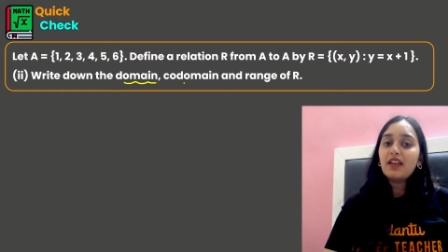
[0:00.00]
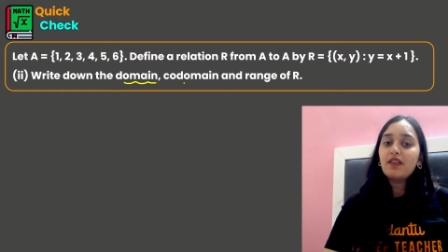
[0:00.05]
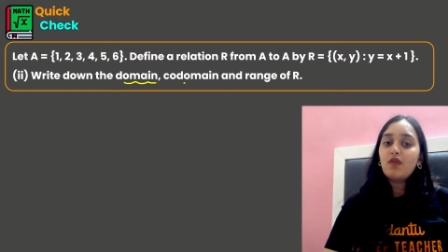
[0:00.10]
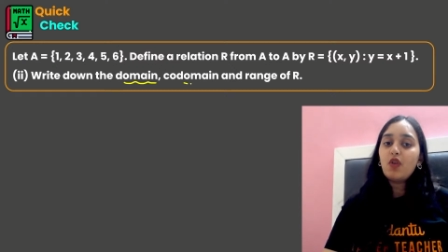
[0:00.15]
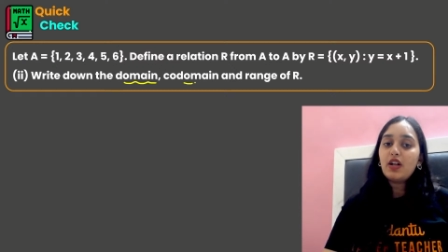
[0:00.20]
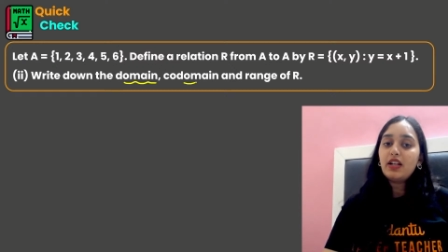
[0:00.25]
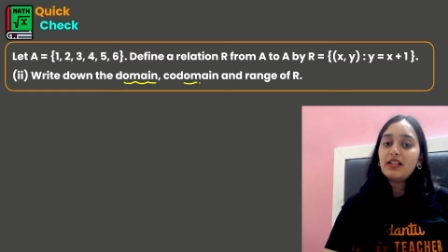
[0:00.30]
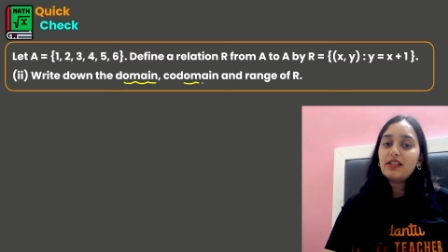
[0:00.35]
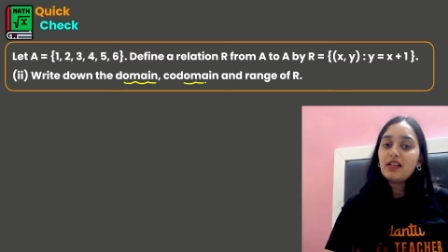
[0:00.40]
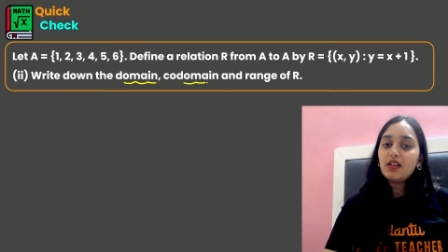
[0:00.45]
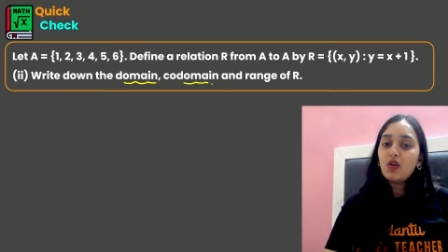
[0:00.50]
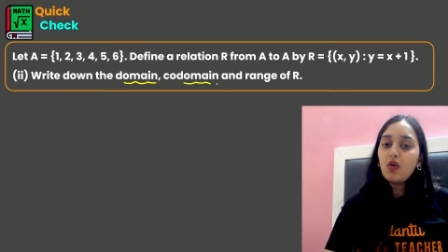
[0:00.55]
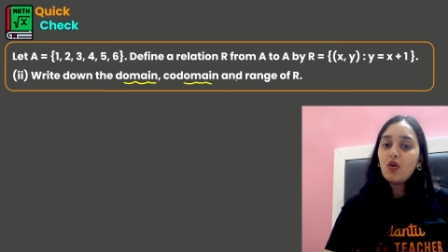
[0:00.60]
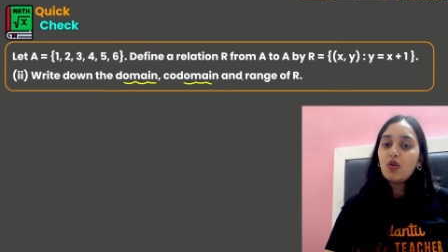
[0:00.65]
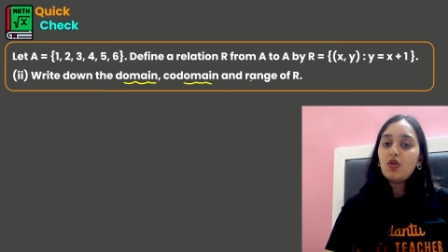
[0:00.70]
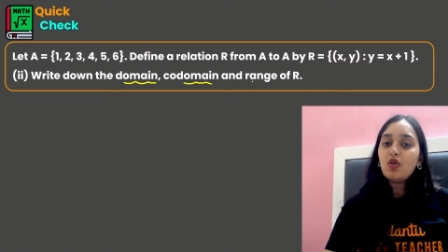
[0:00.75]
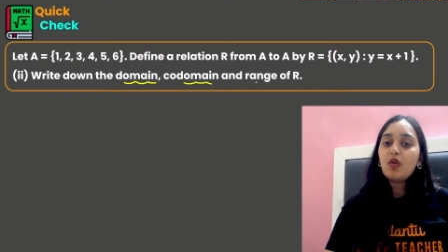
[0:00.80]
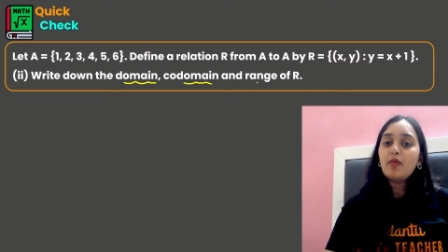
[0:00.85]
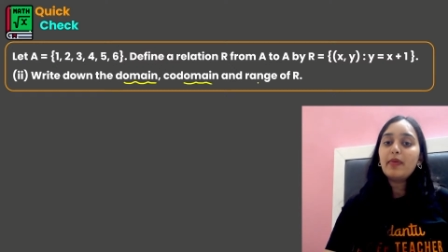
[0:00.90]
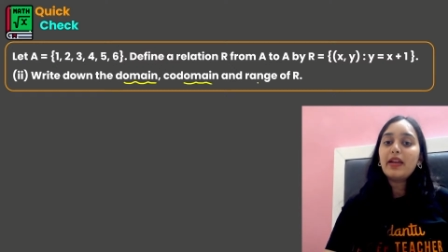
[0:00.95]
what is the
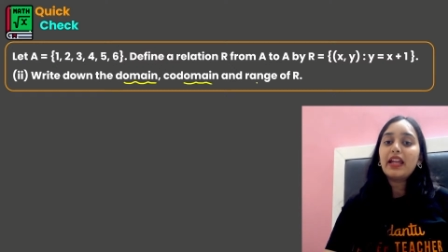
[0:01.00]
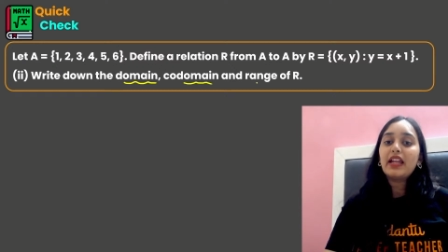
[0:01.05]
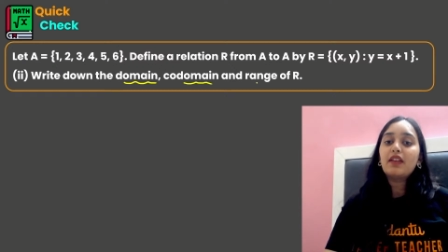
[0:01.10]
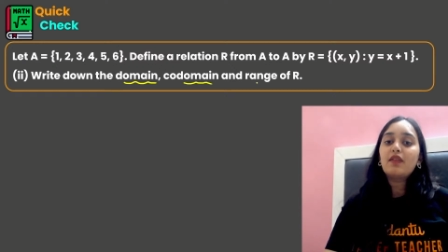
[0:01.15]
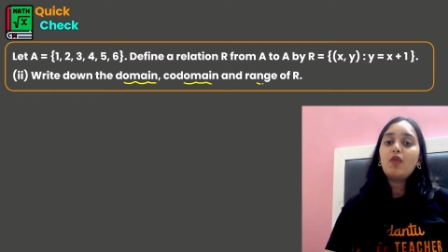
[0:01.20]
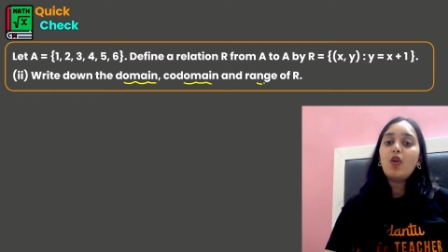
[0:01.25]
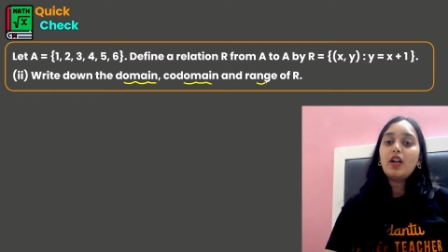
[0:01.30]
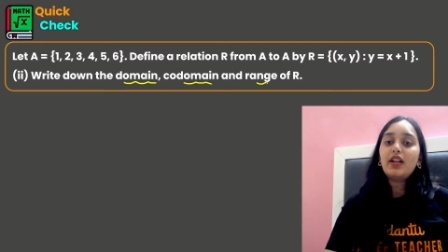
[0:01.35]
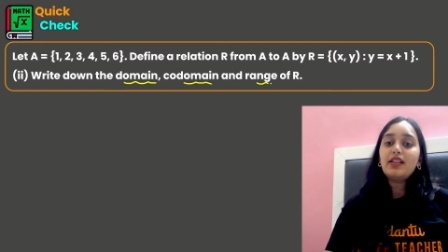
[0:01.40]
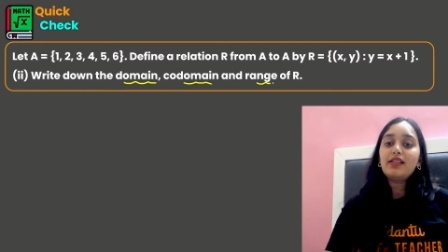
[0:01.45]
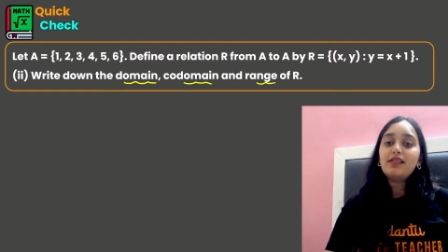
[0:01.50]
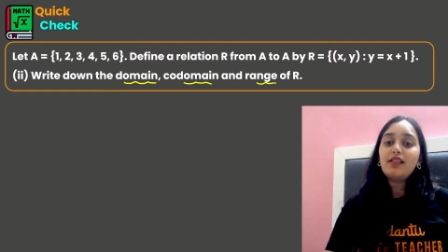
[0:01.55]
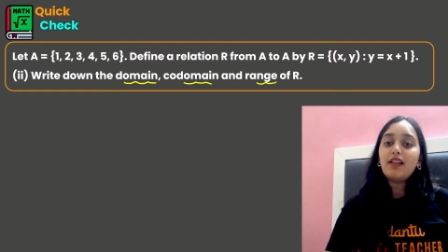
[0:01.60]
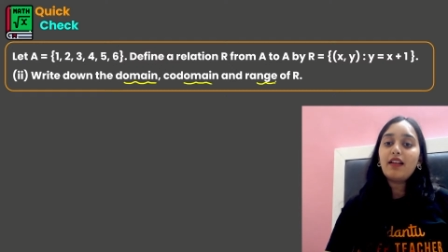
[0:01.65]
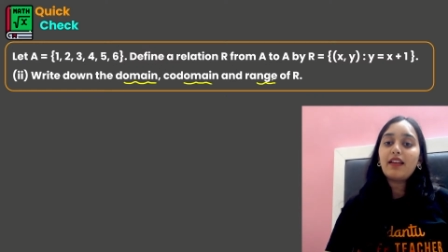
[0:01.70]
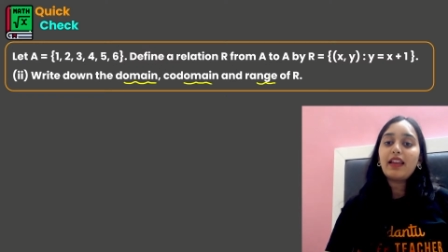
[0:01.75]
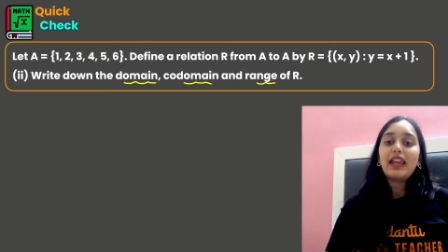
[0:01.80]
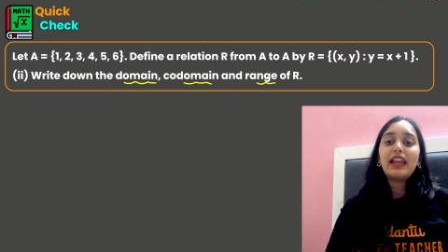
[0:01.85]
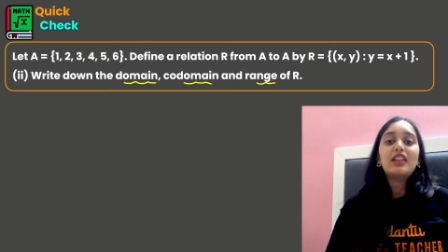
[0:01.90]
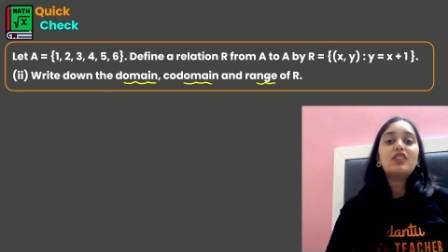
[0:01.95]
codomain, what is the
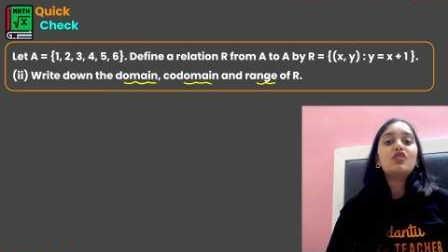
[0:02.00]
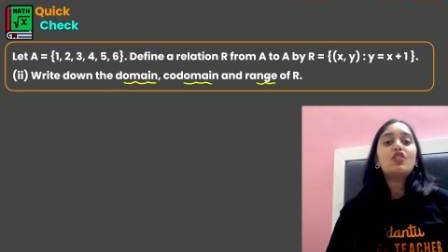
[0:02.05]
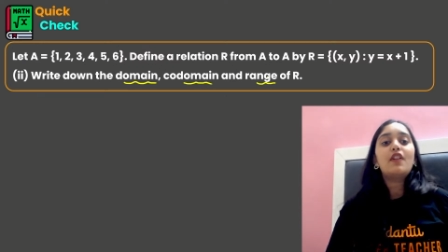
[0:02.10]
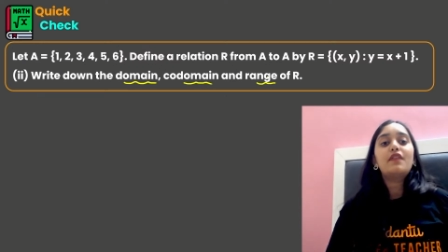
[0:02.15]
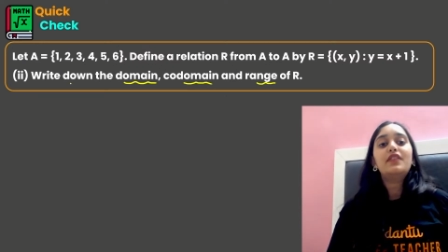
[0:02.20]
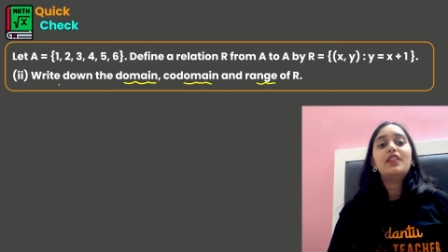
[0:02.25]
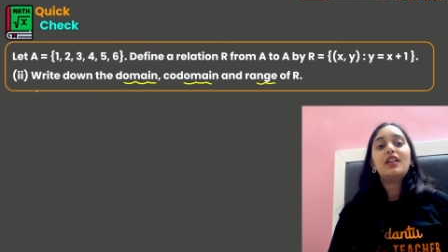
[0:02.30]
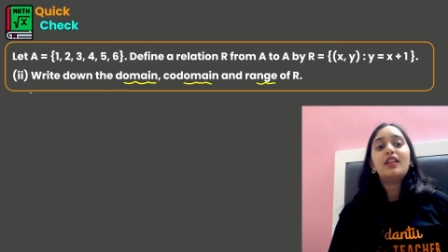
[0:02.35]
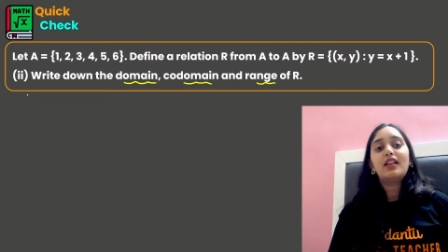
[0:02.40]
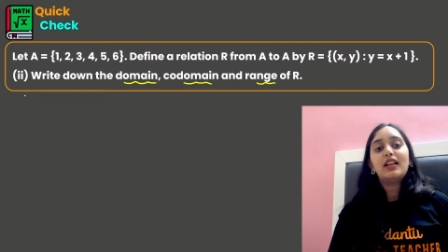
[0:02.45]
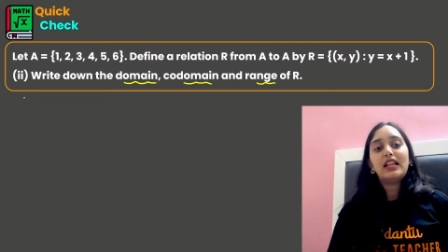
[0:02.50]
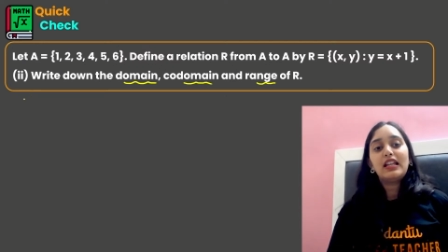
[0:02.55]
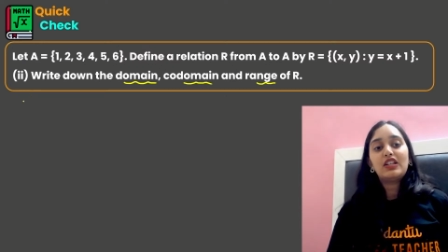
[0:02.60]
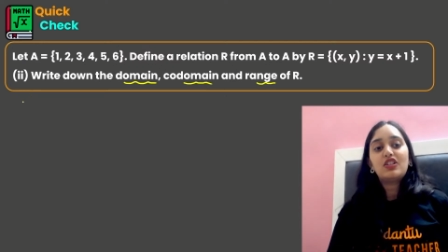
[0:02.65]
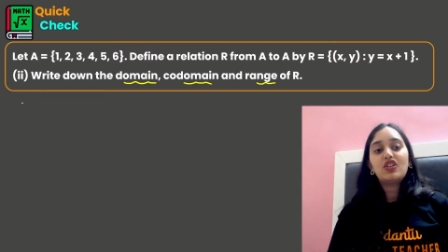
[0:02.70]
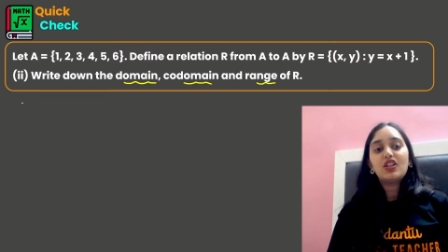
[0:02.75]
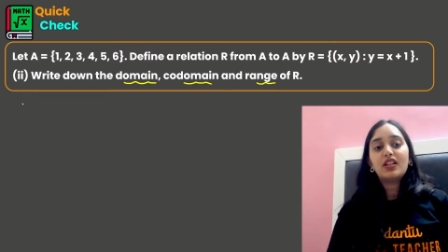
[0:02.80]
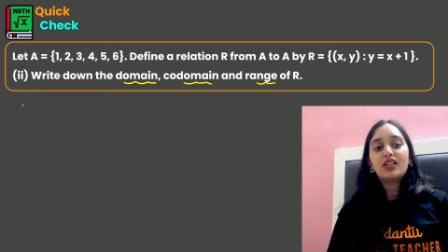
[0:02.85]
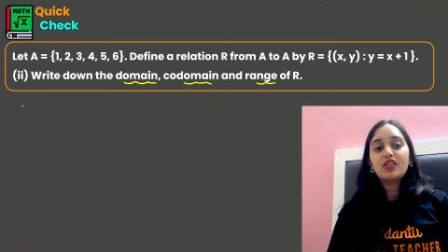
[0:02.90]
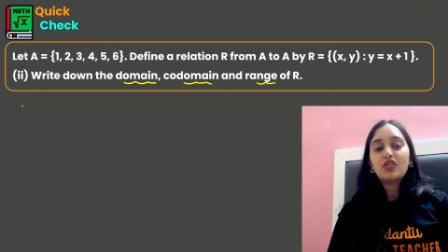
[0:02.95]
range of the relation.